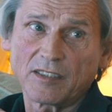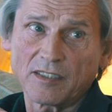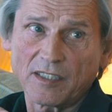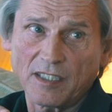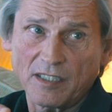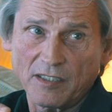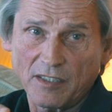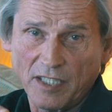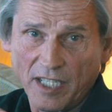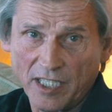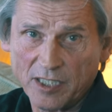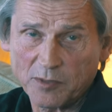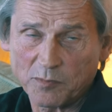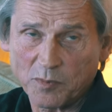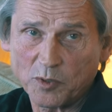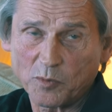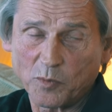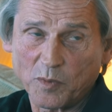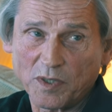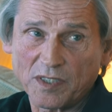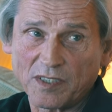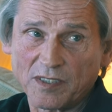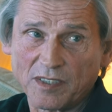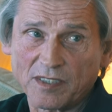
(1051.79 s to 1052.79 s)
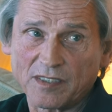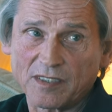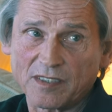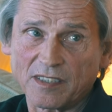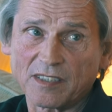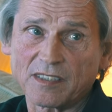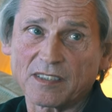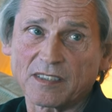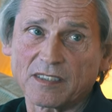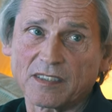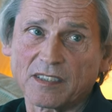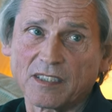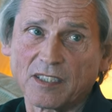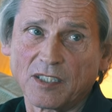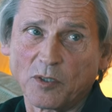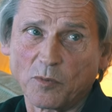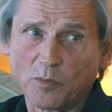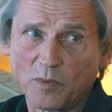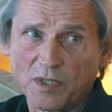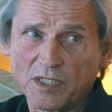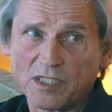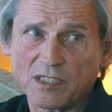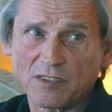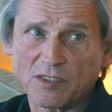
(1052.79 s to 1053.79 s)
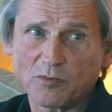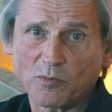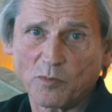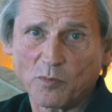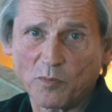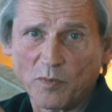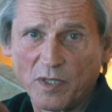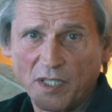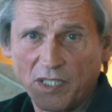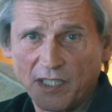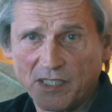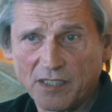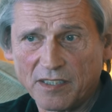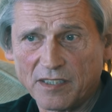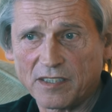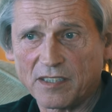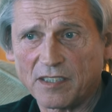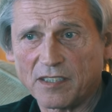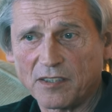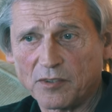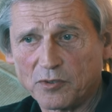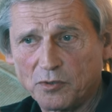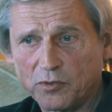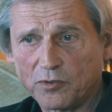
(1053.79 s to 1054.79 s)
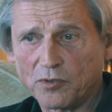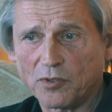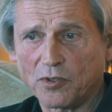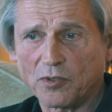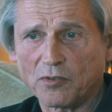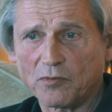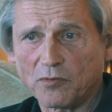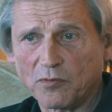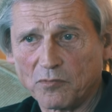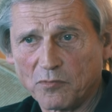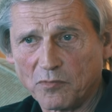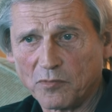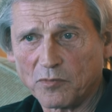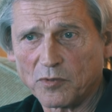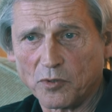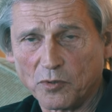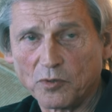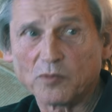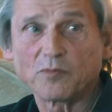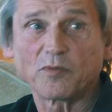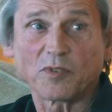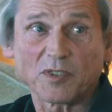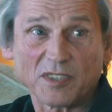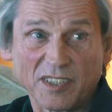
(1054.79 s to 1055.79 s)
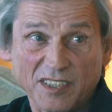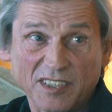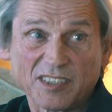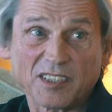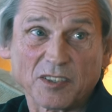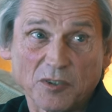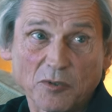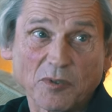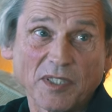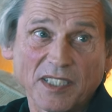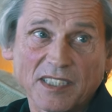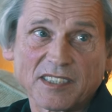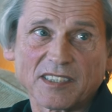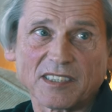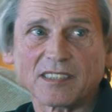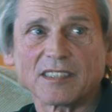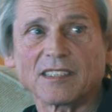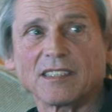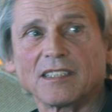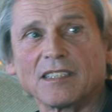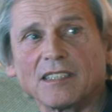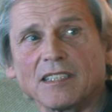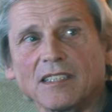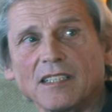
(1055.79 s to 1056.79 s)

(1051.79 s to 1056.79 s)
the expert witnesses which were, uh, you know, good for this situation.